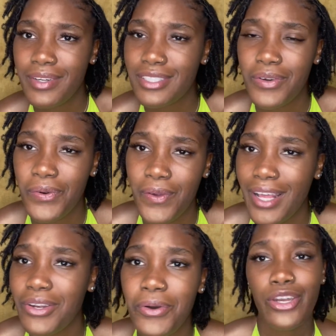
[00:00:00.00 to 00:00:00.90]
going on?
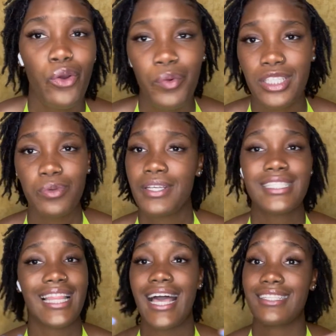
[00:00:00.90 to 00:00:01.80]
I know no
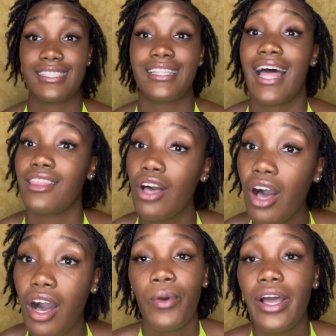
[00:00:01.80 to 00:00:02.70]
retwist lasts that
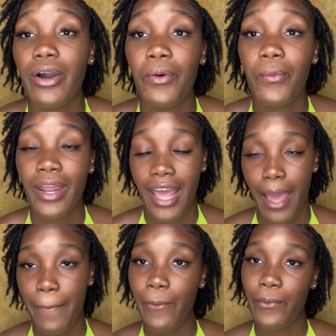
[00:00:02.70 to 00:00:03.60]
long. Well, what
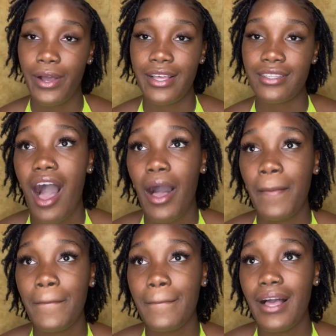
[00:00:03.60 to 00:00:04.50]
happened was,
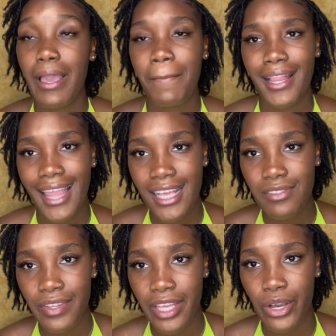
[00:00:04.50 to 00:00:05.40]
in my
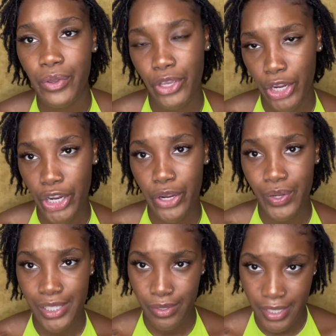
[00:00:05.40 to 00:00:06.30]
last video, you're
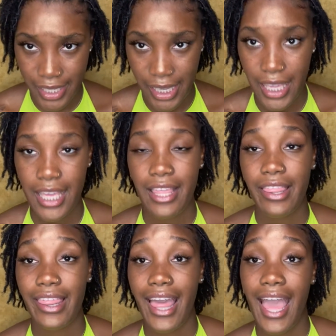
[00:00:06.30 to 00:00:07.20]
going to see
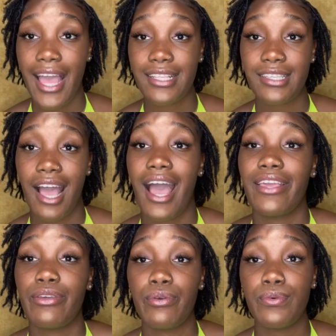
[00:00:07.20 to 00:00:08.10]
that I
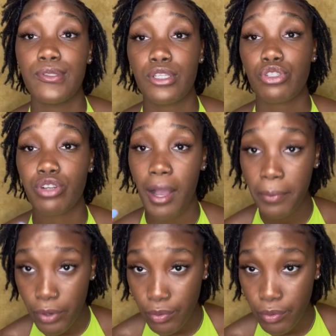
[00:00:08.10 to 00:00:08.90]
use tropical